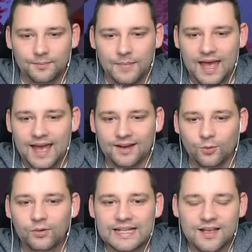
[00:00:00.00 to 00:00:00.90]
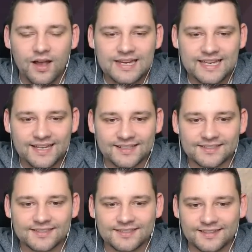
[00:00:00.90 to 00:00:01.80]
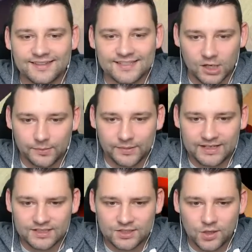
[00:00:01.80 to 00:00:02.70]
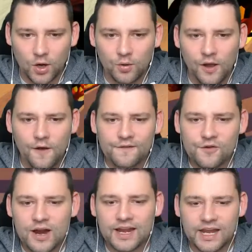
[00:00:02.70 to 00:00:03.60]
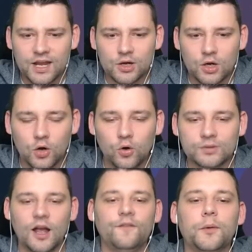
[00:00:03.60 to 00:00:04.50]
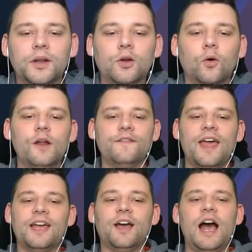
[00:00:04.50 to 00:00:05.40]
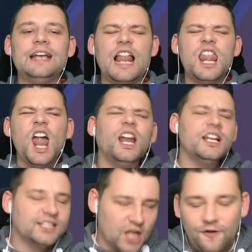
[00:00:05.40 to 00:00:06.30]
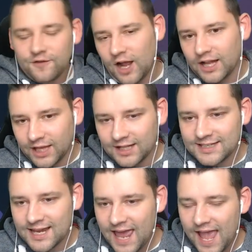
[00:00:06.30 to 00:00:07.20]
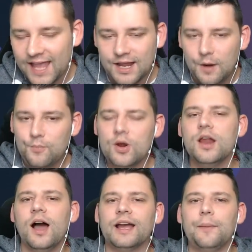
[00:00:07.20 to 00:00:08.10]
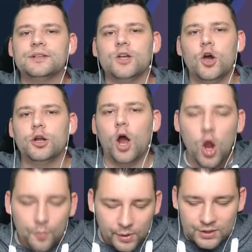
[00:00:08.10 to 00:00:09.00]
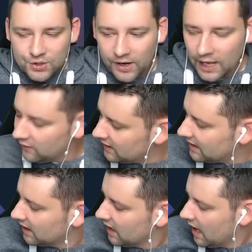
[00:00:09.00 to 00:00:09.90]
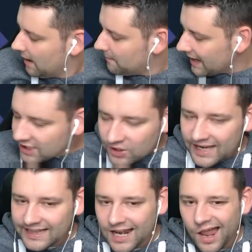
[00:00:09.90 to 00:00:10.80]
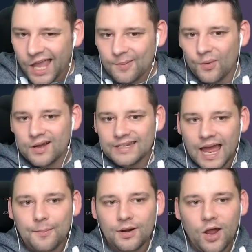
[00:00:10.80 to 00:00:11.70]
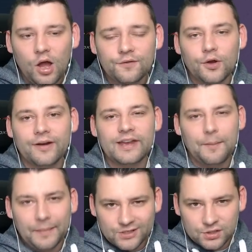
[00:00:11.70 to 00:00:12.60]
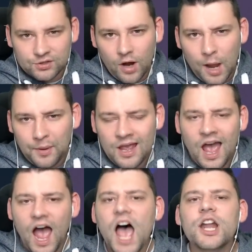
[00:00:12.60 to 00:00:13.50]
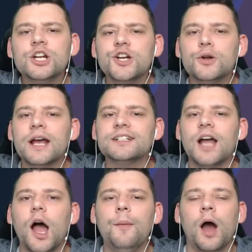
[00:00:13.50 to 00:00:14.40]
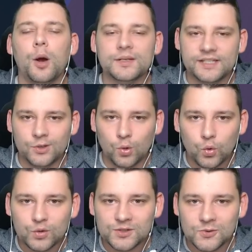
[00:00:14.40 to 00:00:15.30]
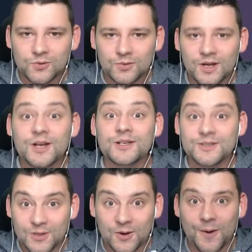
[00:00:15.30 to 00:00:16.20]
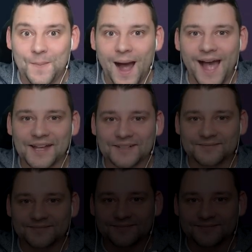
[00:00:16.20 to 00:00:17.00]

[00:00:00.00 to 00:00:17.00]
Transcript: Man, all these ideas. It's going to be so freaking cool. So I think I'm going to call it for there, guys. A lot of stuff got done today. Pretty long episode. Hope you enjoyed. If you did, make sure you hit that like button down below. If you're new around here, make sure you subscribe. And until next time, I will see you all soon. So goodbye.